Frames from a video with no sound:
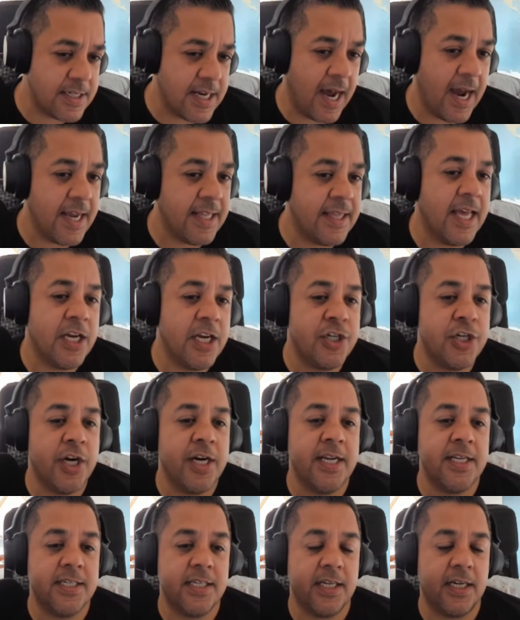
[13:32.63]
started their
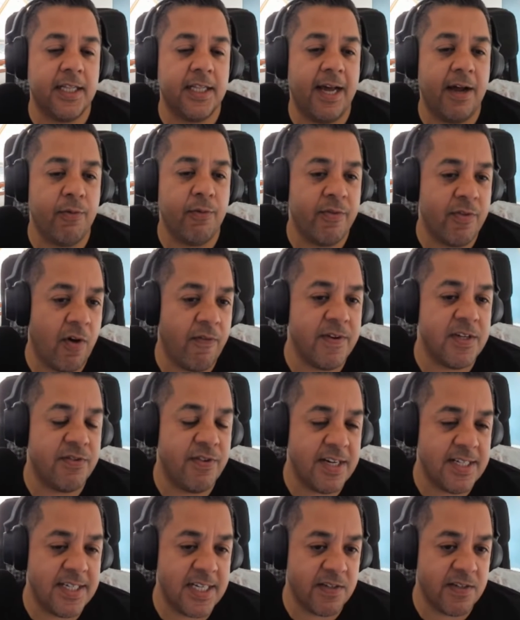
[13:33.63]
journey into the cloud with
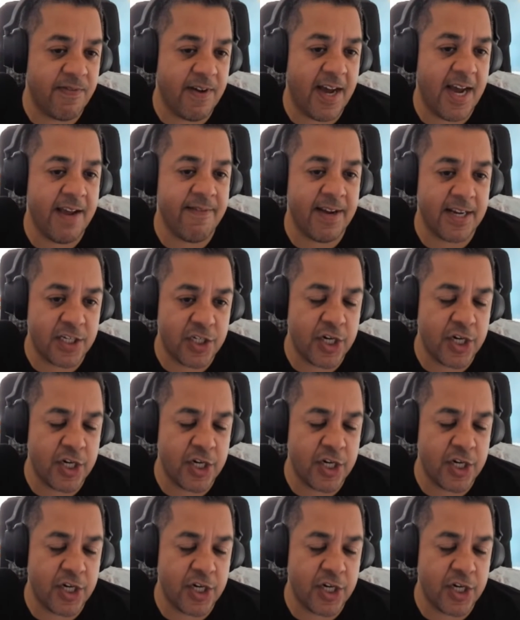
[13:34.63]
Office 365,